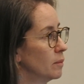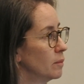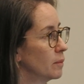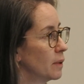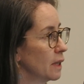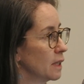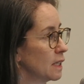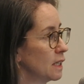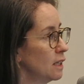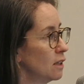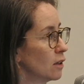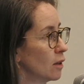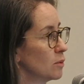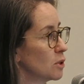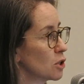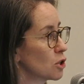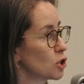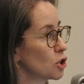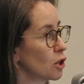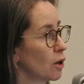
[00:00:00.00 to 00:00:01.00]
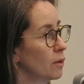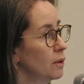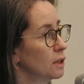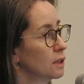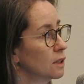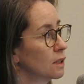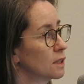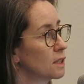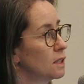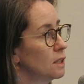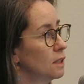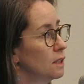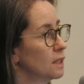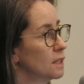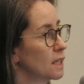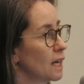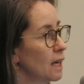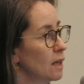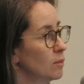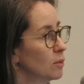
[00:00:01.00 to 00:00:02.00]
But here I'm just showing the
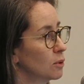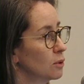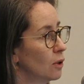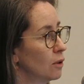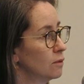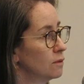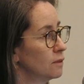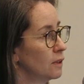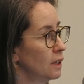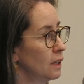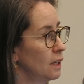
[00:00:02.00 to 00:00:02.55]
table of